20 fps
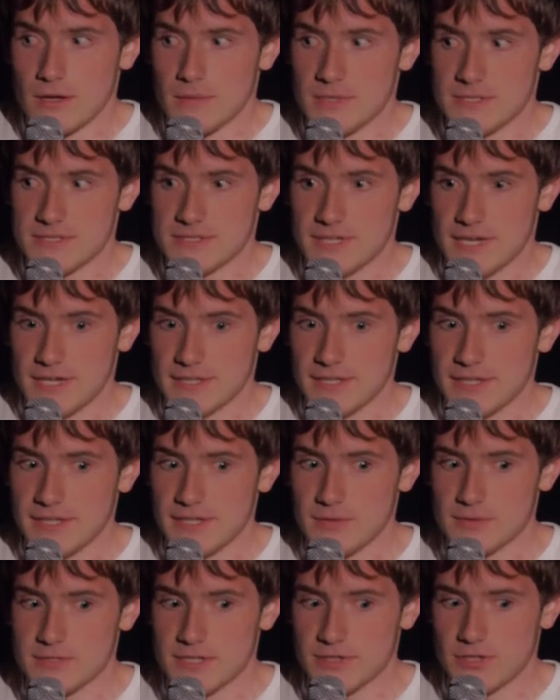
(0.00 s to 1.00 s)
but sadly
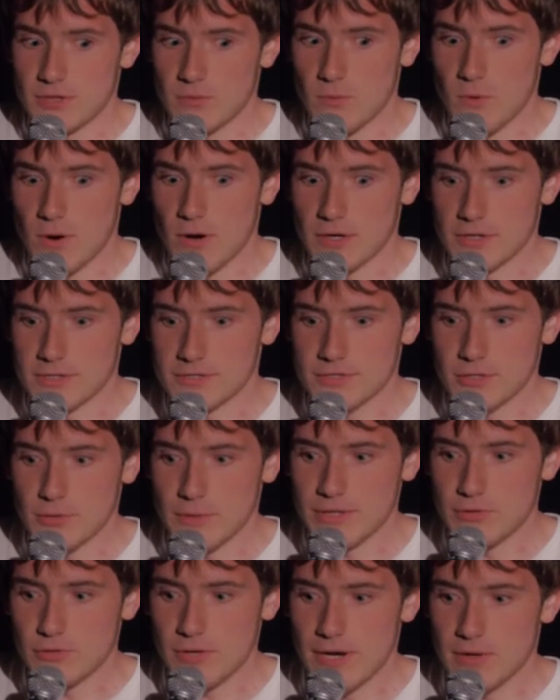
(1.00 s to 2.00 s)
he was underwater, so
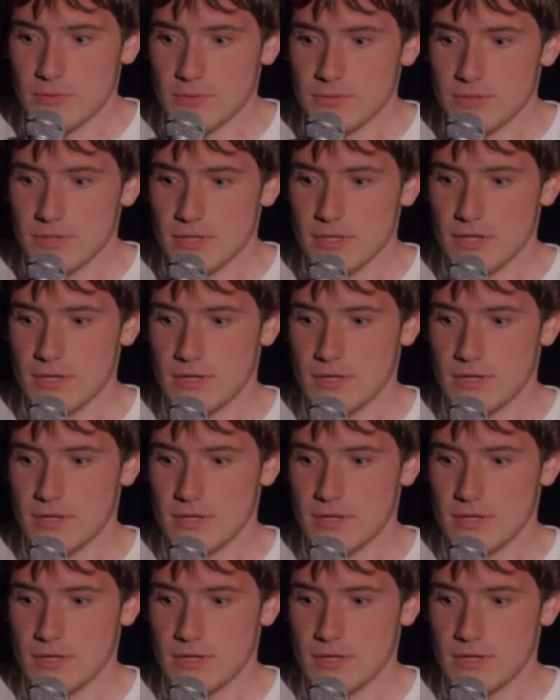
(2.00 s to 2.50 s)
he drowned.